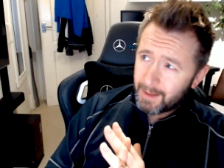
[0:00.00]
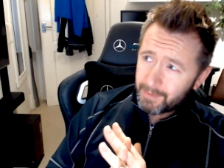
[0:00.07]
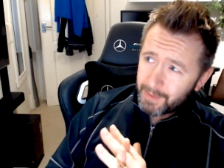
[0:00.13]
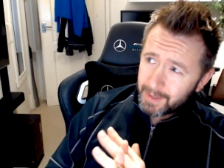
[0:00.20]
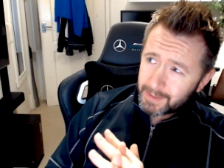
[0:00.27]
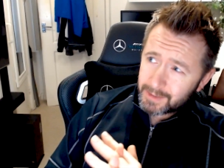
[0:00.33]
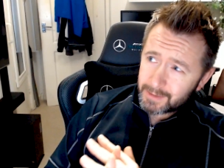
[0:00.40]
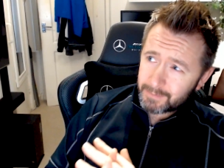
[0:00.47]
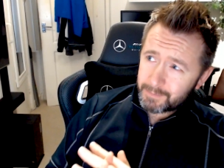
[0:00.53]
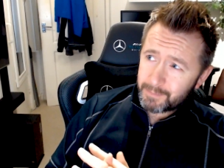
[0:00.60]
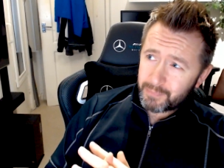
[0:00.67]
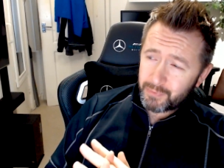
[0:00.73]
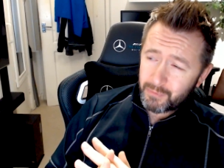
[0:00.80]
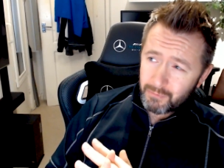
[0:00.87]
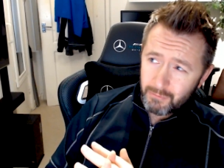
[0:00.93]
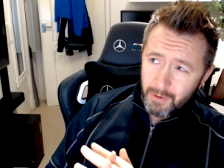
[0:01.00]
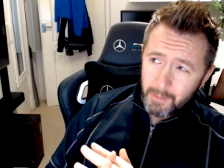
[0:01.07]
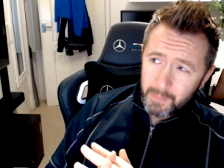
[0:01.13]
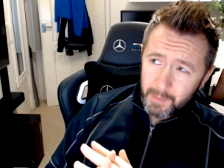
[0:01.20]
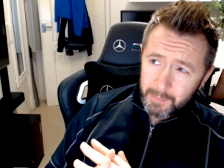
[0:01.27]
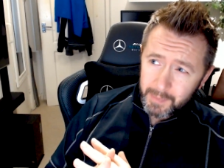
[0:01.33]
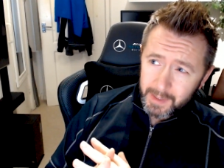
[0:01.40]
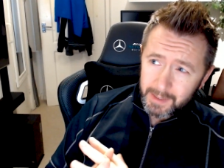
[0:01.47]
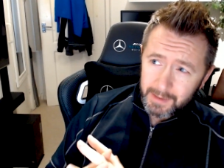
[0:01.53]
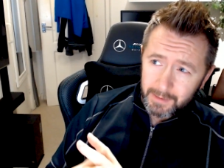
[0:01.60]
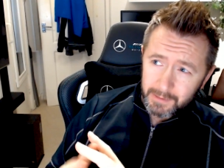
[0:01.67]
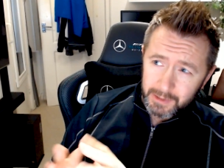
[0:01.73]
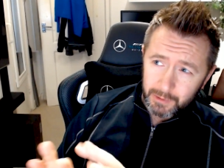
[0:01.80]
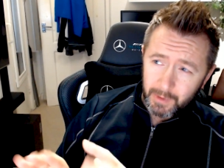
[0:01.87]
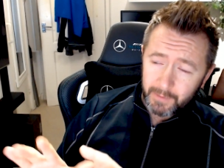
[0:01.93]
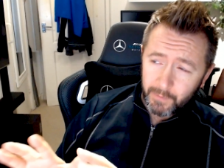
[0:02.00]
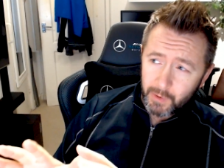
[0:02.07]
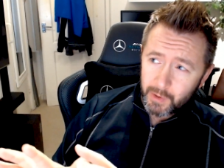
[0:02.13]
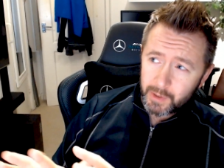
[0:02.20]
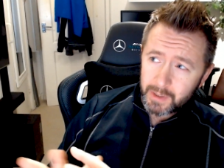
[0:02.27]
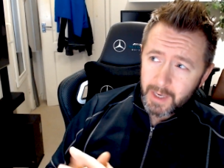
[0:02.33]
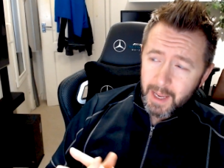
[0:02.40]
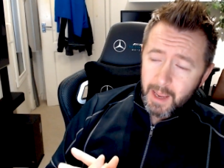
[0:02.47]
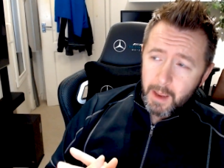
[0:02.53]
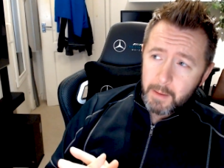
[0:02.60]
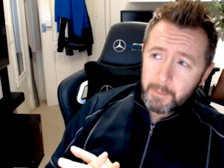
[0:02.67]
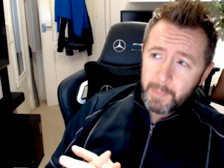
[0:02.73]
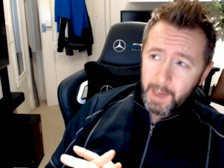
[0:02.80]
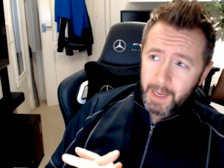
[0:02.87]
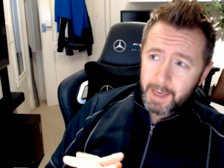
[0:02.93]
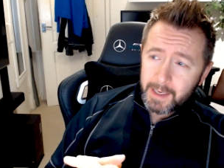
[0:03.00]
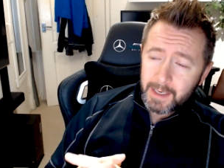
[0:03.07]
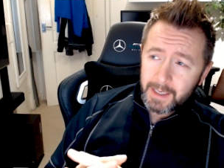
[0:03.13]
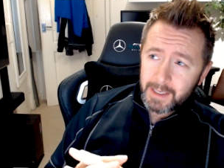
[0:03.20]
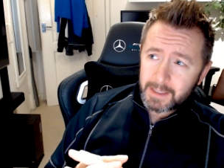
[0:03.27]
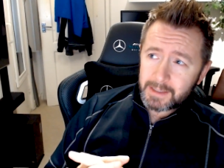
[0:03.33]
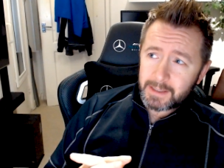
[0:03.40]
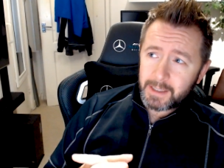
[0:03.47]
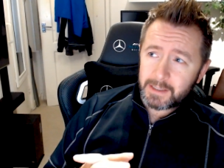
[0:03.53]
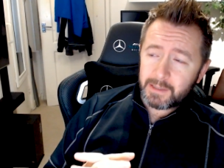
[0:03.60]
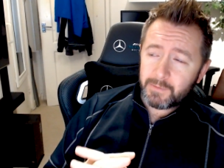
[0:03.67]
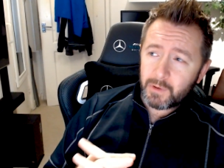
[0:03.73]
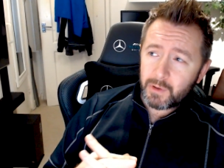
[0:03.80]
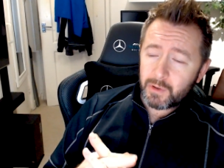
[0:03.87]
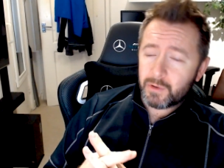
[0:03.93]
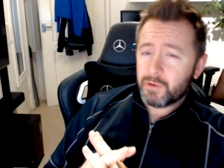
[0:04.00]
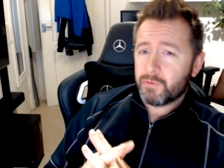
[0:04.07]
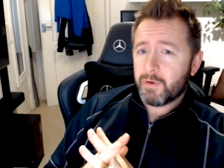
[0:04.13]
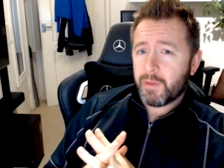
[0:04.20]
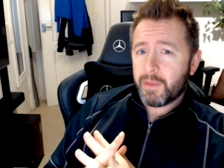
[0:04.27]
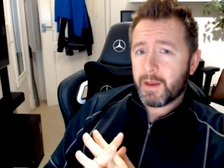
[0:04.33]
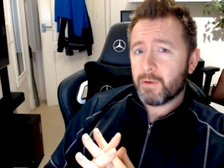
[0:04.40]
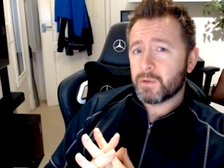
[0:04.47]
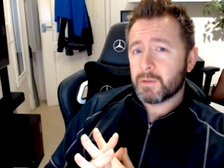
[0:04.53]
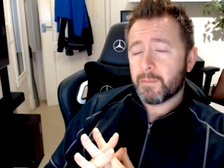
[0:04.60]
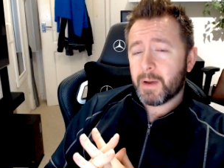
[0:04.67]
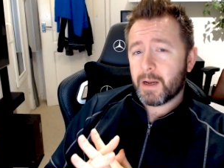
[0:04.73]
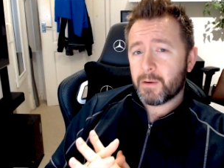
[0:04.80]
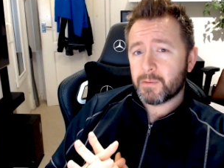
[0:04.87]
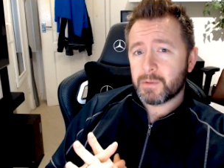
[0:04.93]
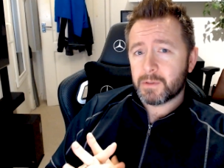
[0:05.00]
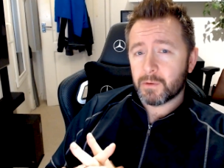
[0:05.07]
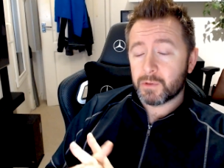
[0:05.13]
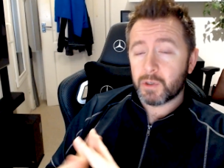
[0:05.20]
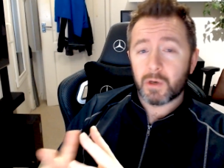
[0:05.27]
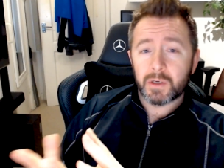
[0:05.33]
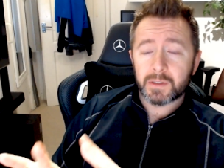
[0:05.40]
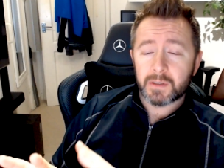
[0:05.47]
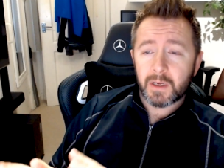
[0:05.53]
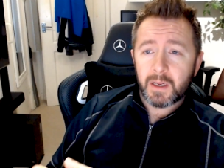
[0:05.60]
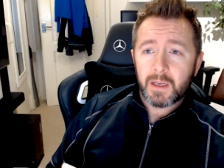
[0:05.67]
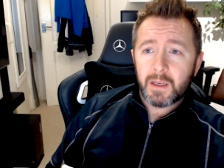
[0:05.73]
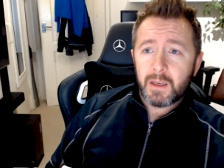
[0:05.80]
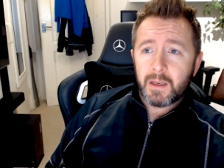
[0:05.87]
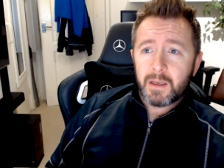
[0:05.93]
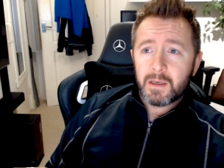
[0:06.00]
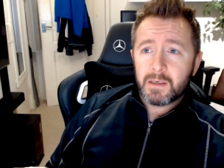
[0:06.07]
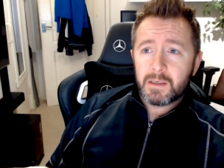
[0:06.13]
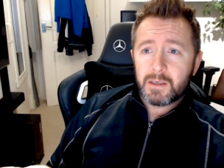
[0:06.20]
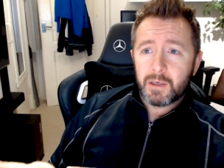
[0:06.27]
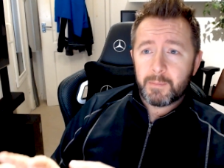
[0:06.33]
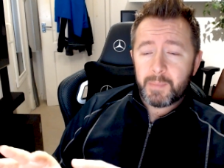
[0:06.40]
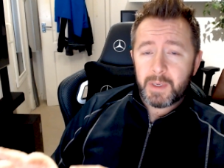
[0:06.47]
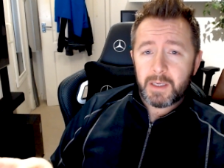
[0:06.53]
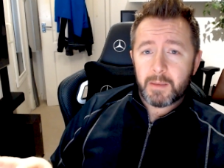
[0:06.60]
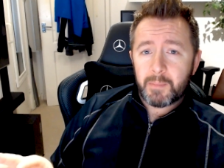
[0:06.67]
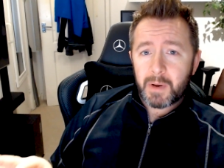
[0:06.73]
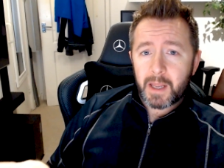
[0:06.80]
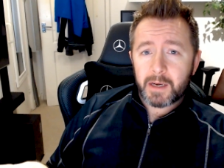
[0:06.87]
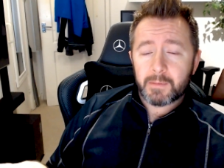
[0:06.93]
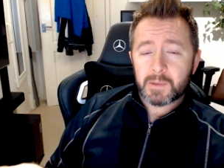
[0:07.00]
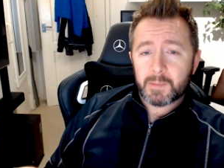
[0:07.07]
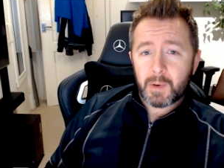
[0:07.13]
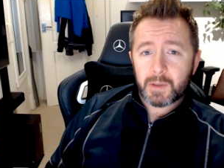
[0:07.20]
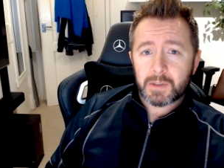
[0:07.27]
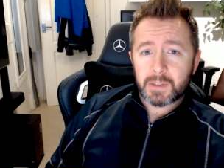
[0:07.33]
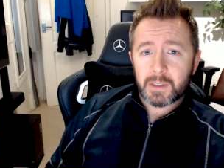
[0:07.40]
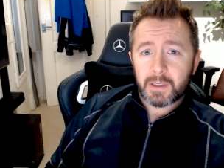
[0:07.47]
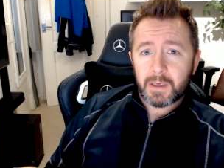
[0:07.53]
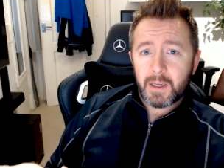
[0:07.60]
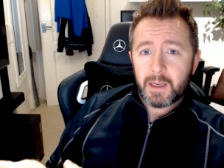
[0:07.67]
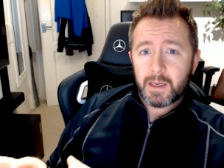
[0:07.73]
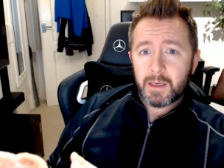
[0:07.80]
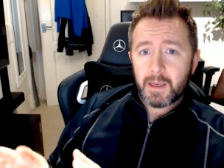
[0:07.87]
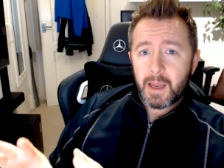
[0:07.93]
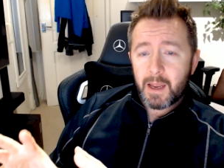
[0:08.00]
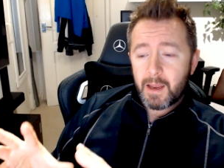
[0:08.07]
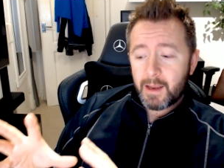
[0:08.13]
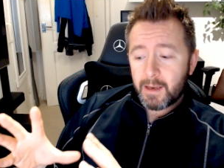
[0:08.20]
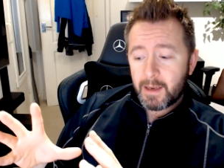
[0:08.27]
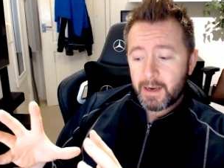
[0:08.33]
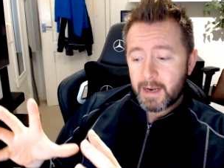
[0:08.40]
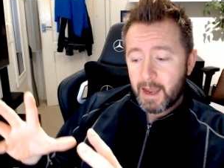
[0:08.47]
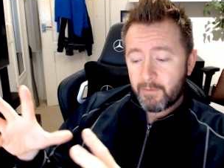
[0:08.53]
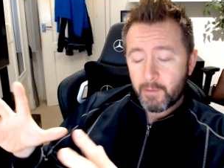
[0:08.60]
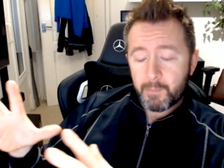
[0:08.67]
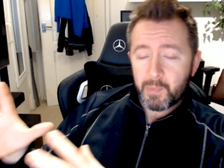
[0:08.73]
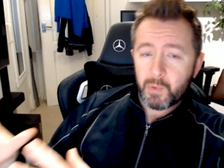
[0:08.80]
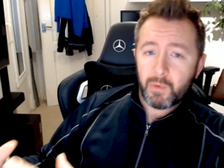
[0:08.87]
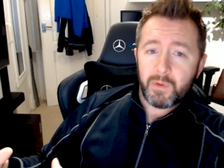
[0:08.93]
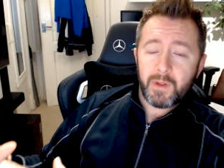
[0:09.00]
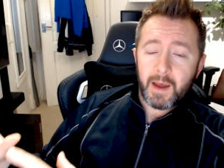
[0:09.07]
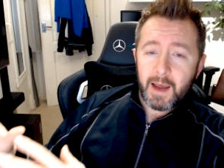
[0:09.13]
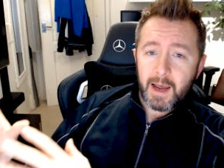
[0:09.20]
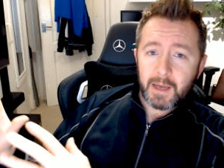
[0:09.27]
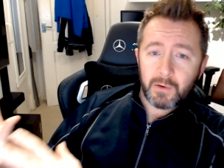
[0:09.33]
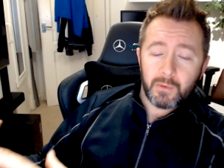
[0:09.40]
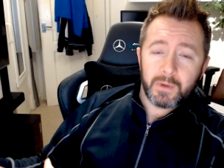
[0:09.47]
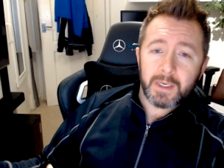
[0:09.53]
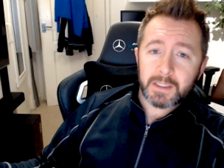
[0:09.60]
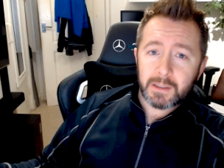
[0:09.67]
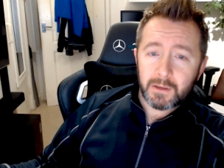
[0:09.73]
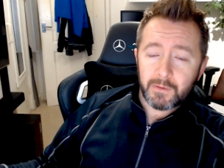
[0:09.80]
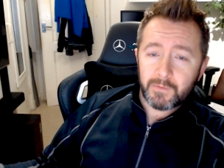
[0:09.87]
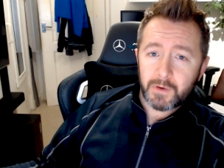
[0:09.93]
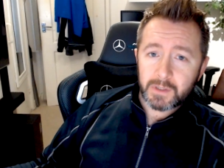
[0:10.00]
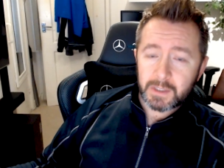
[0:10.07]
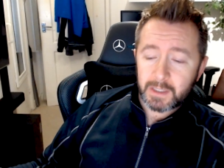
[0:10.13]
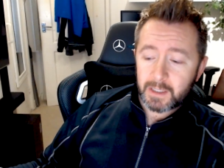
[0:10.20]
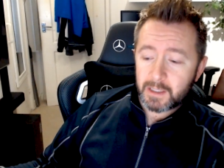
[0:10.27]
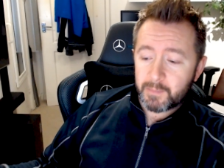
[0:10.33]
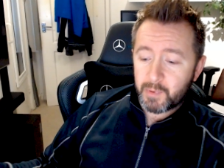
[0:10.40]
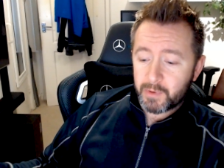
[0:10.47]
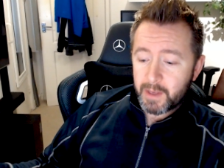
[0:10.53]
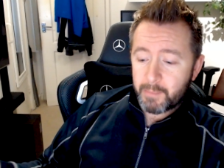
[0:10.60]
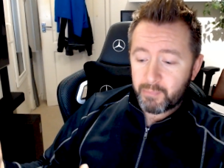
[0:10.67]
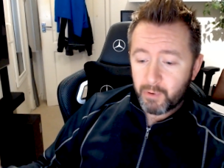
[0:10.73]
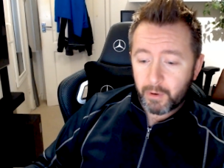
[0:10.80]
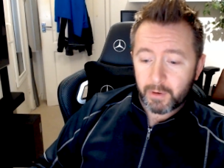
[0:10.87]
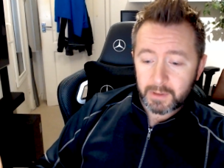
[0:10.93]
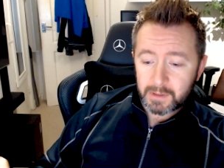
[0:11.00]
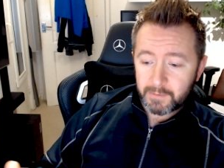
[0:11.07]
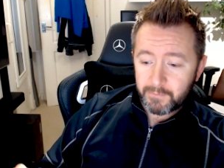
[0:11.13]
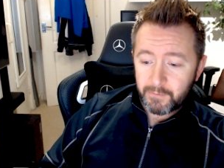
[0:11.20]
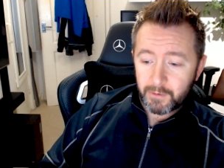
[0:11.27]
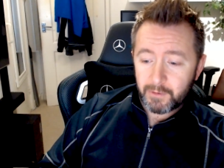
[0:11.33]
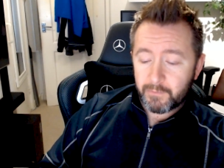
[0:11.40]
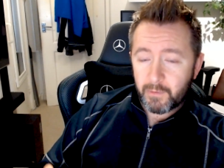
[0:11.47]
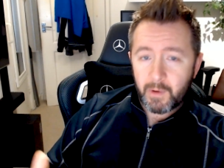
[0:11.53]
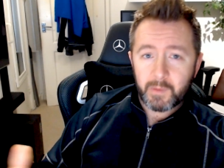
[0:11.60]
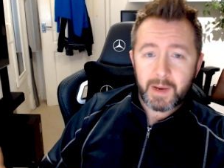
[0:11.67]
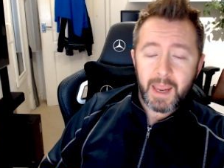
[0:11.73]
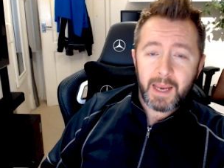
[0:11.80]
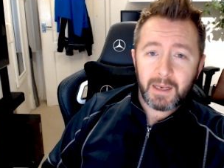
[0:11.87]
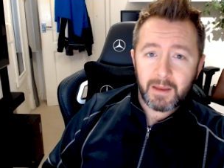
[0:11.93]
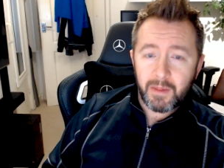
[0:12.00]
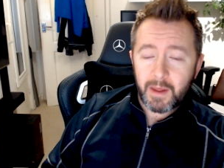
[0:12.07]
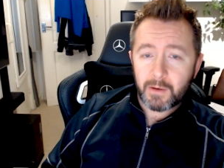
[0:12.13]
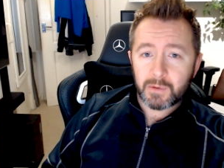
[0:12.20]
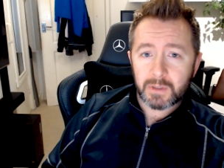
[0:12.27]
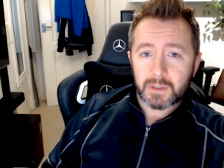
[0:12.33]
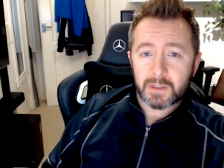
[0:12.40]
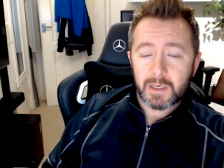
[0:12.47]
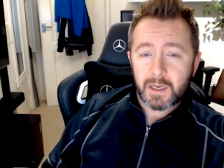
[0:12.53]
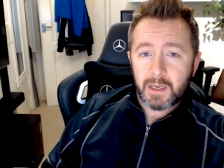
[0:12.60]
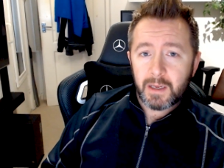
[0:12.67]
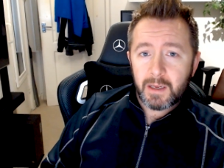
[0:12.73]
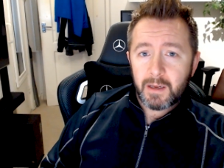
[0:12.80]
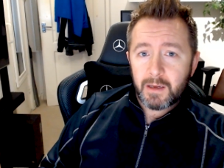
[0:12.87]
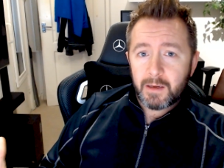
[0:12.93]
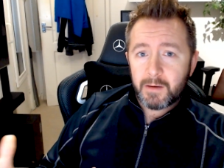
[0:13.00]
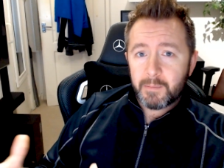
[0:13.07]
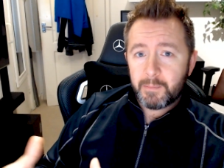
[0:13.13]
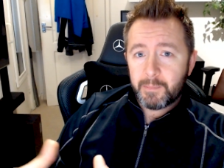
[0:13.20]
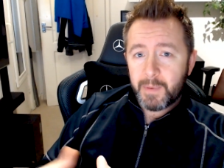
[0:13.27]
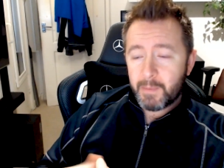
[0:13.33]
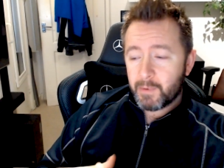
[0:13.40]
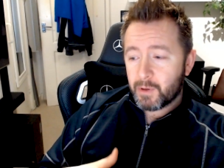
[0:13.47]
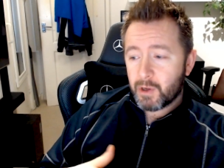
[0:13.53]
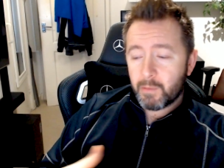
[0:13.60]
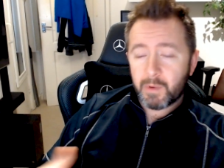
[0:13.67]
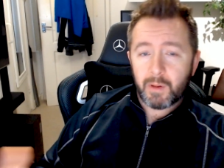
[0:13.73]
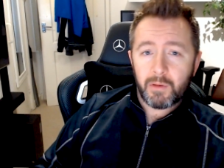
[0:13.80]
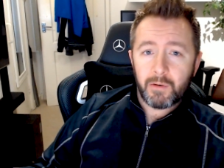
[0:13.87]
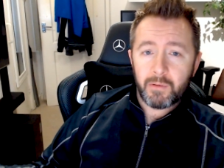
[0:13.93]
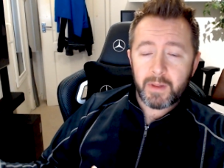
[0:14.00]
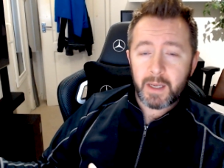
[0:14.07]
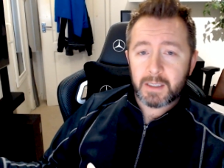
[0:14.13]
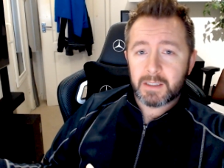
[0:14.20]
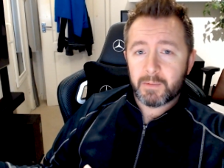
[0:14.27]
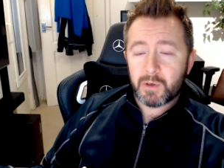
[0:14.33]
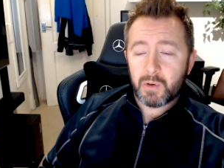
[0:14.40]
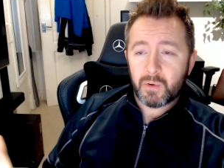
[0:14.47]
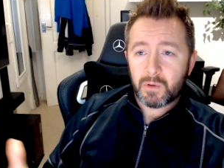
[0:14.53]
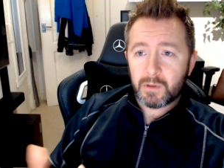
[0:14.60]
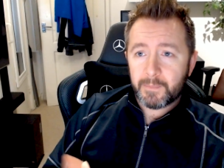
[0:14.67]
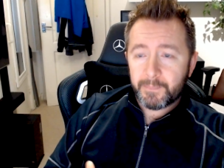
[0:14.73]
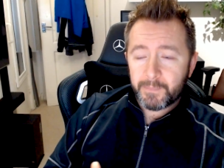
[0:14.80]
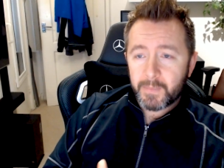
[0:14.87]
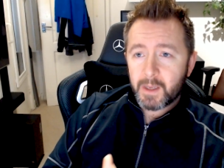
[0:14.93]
they probably, so I've heard, pay in excess of £100,000 or dollars to be a platinum sponsor and have a booth at Autodesk University to put their products in front of around 8,000 people coming through the exhibit hall.